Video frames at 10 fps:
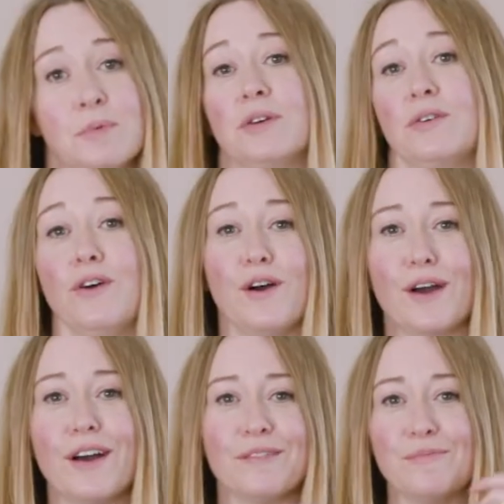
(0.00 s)
but got a
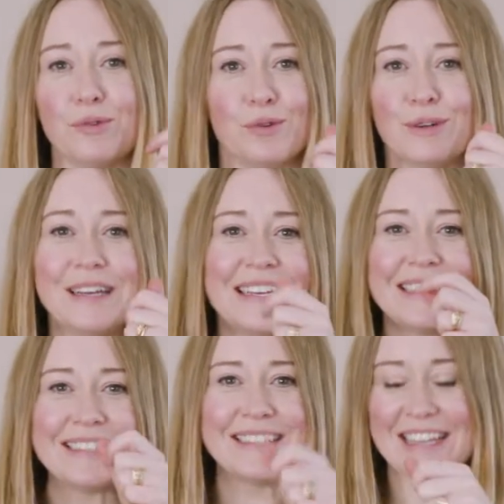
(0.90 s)
kind of more
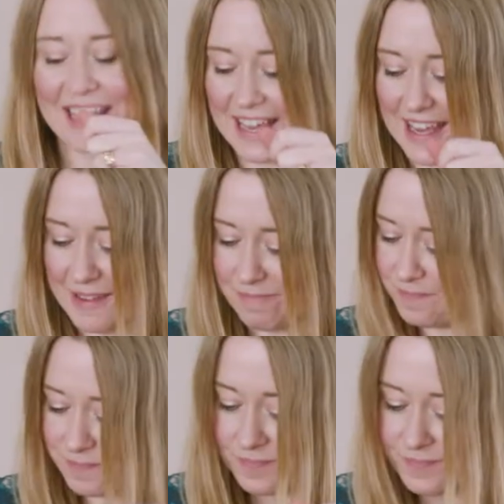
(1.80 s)
zingy,
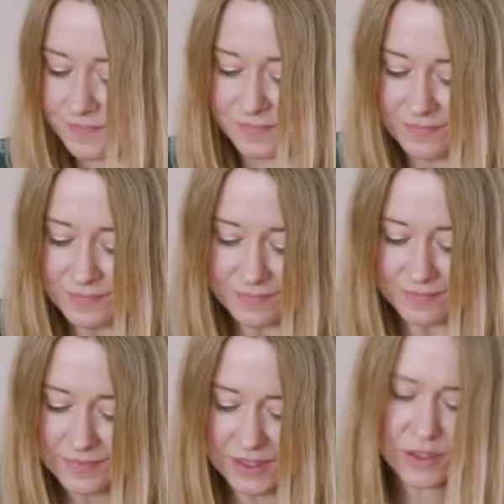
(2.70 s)

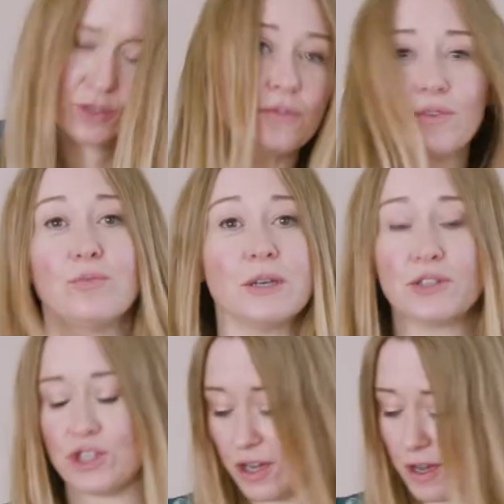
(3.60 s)
sort of almost
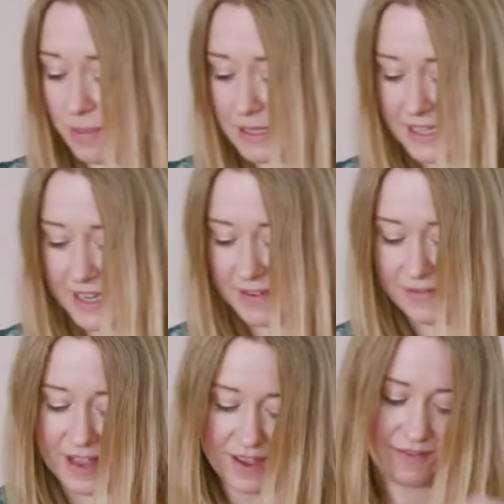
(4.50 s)
sherbety
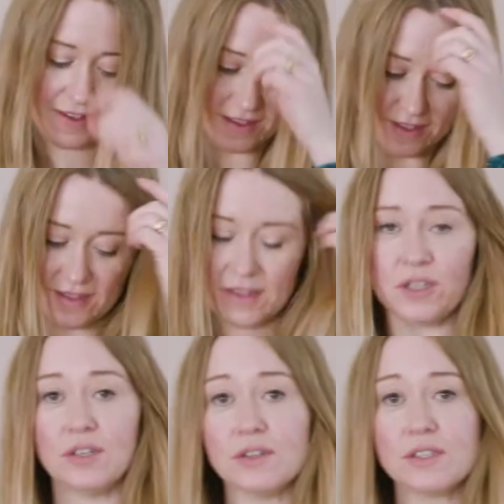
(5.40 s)
flavor than the
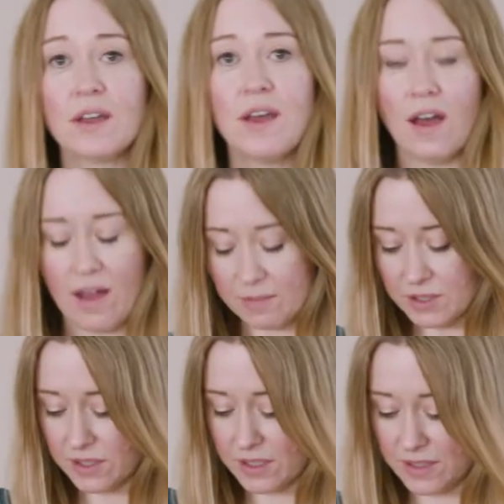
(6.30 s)
juice. I'm just gonna